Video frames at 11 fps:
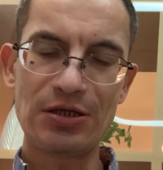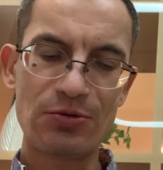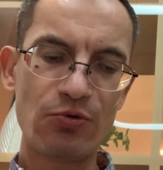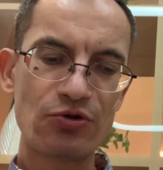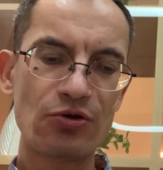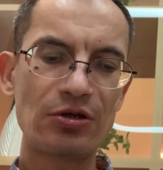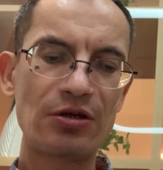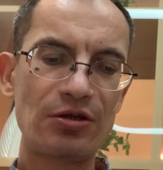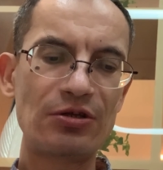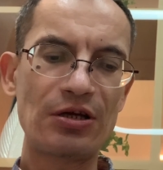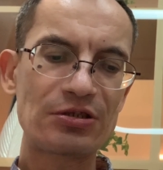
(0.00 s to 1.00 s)
It was not an
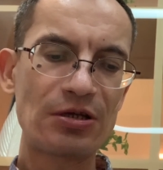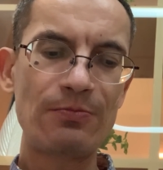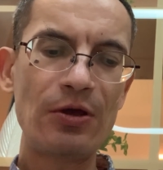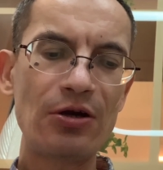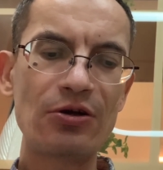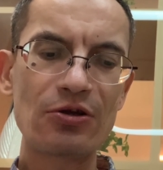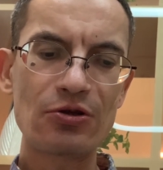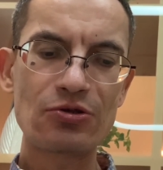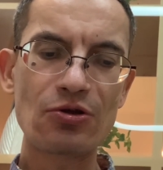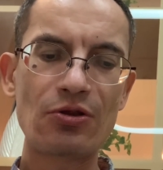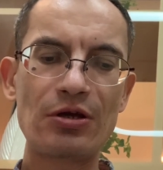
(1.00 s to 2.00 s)
industrial
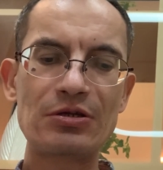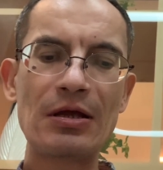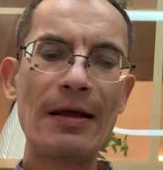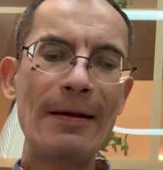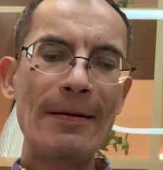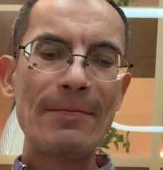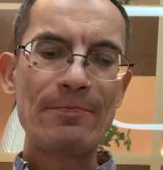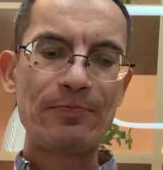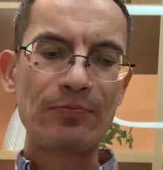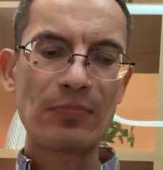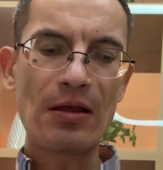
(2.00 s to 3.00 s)
period, so that
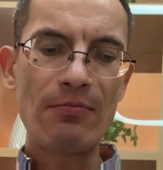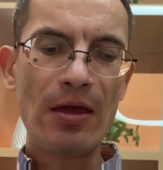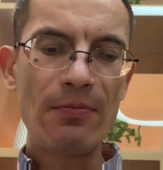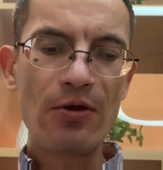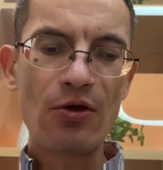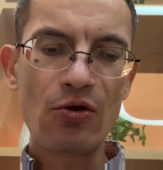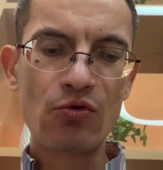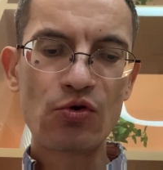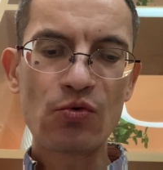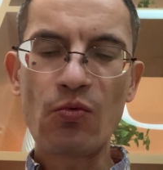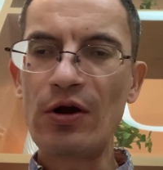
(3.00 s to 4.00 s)
maybe a
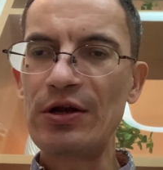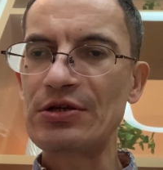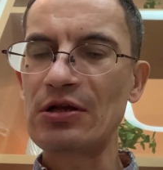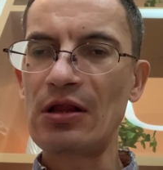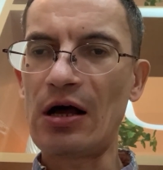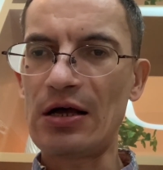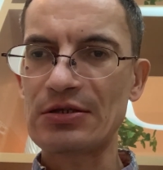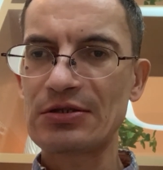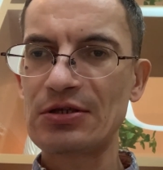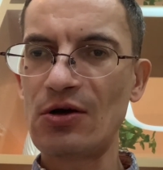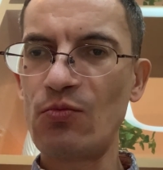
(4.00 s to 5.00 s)
good quality
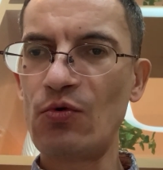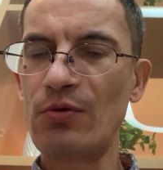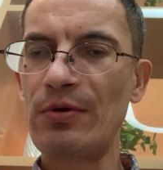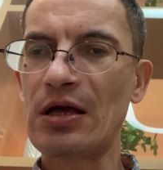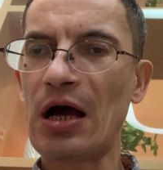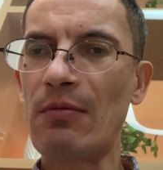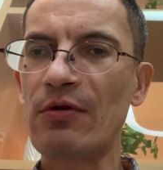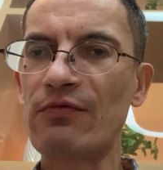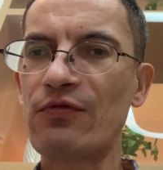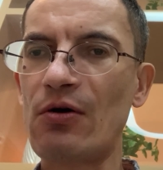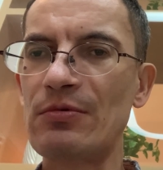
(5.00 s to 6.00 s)
glass would be coming
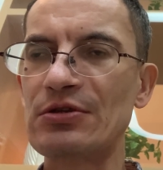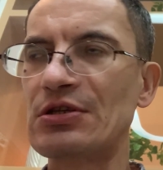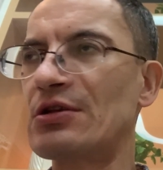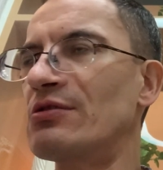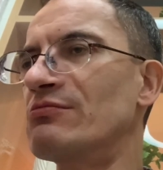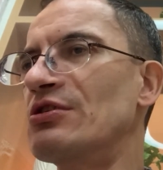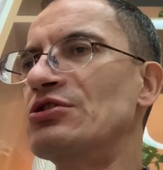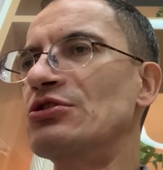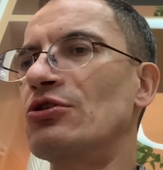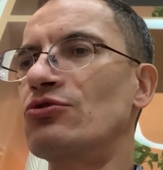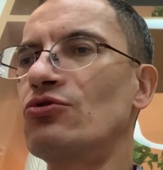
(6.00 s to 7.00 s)
from a certain
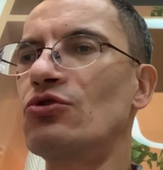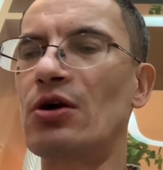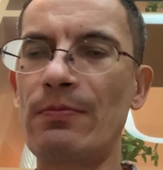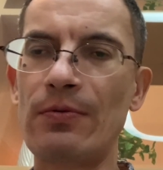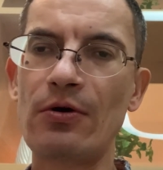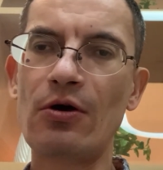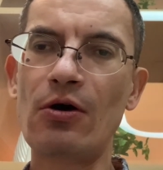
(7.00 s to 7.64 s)
region in Europe,